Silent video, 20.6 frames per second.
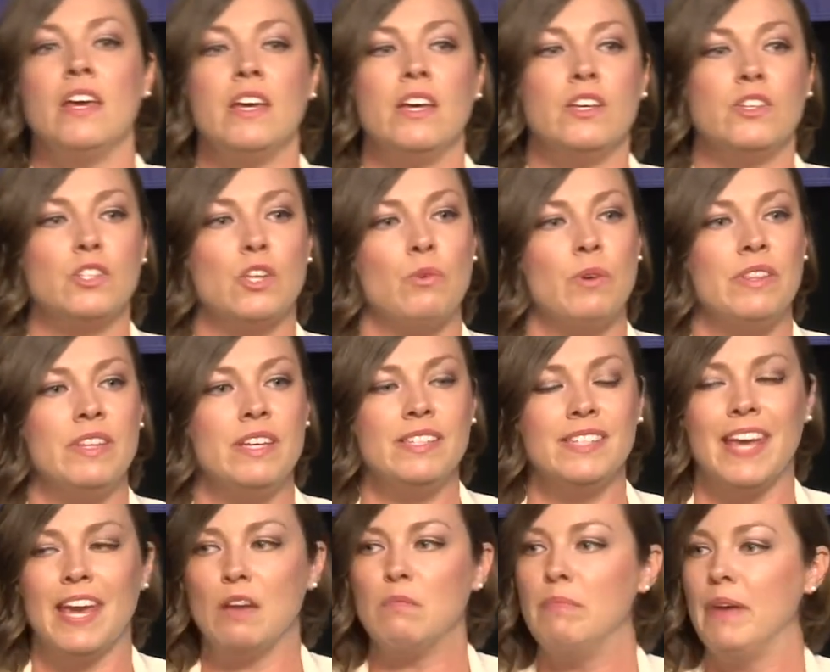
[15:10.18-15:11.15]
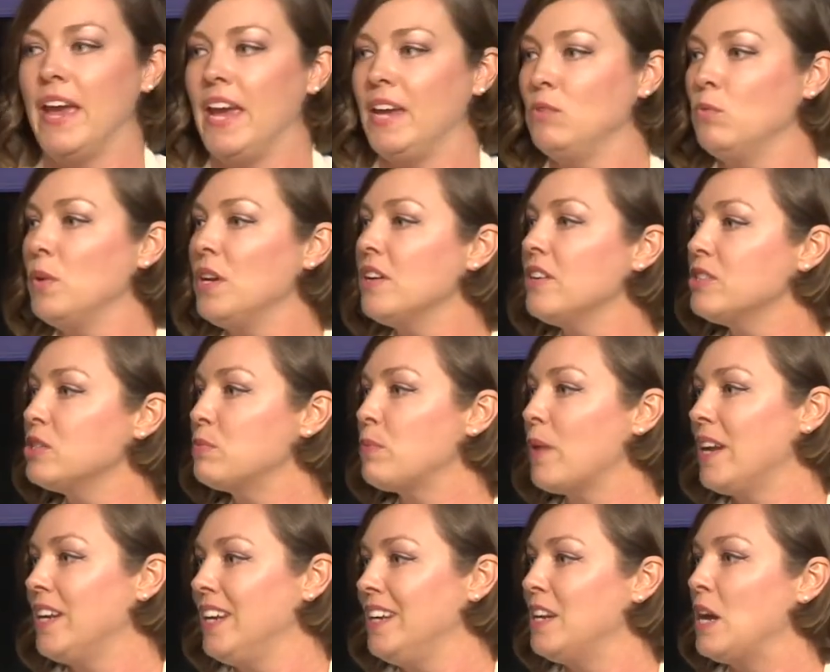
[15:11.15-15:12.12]
So in this campaign, we are
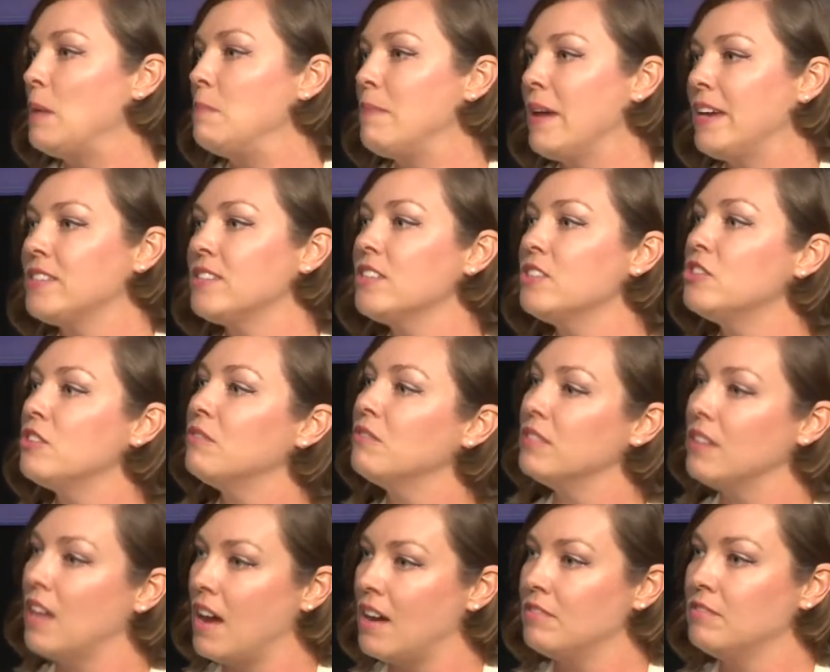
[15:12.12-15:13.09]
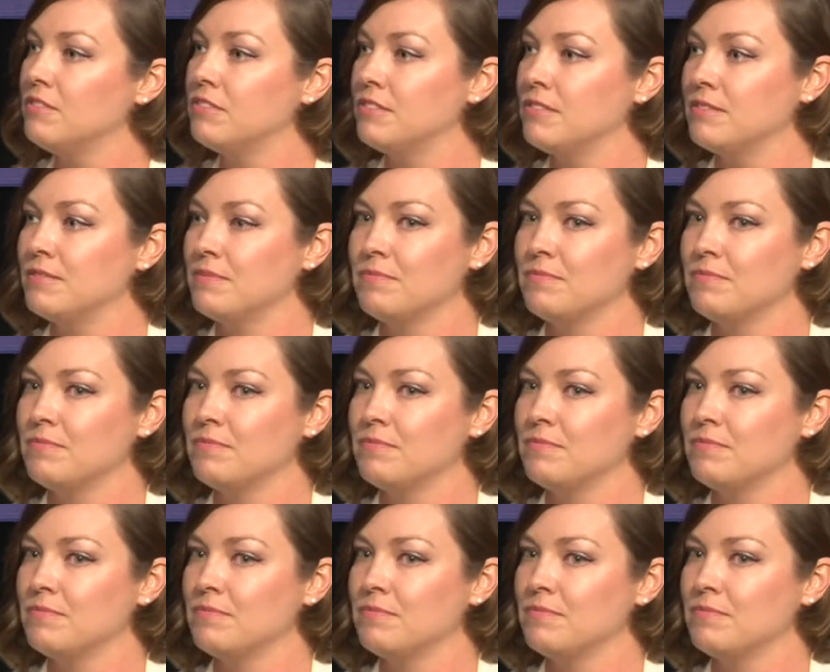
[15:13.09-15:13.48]
spreading a message of love.